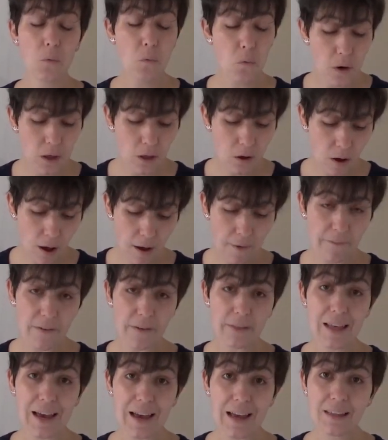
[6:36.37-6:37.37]
We don't have
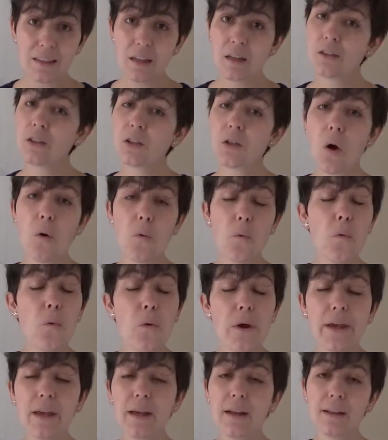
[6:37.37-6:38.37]
that, so
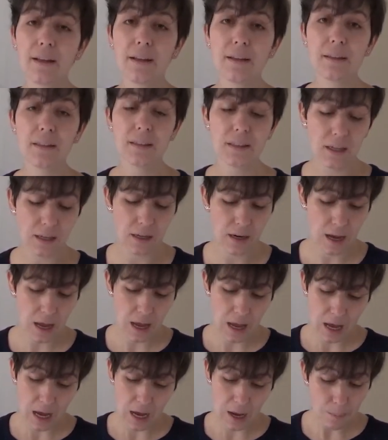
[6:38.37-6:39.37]
we can answer
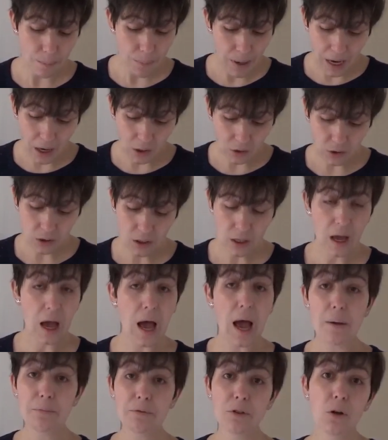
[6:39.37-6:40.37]
about
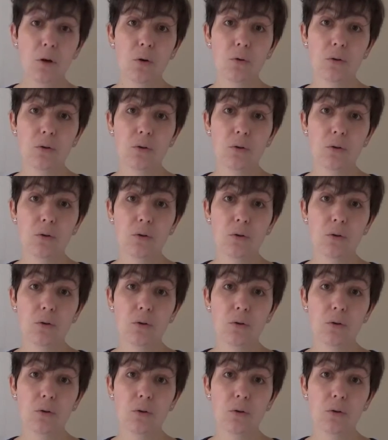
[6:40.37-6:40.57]
absolute